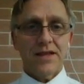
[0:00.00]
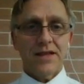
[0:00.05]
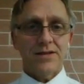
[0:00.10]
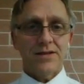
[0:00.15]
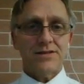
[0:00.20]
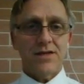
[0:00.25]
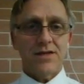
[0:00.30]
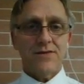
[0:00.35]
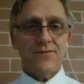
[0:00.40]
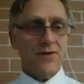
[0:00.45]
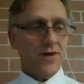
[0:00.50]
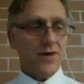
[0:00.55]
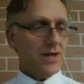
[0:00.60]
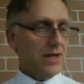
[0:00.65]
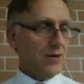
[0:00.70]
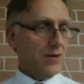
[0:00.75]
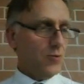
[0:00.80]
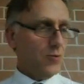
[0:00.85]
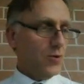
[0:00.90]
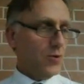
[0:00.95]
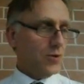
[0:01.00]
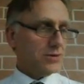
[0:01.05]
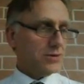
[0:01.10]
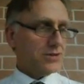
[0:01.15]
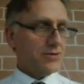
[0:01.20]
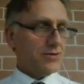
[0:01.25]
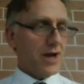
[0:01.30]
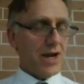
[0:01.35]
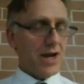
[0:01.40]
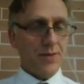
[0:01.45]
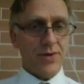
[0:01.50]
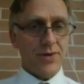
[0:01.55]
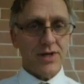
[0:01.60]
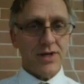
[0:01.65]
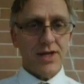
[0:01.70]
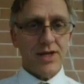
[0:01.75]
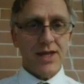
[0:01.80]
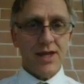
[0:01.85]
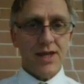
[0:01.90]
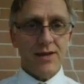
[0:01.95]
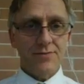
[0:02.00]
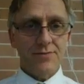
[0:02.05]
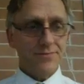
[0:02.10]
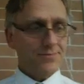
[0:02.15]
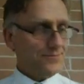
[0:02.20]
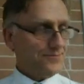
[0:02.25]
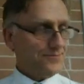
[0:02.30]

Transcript: Let's see if I can get a wall straight up and down.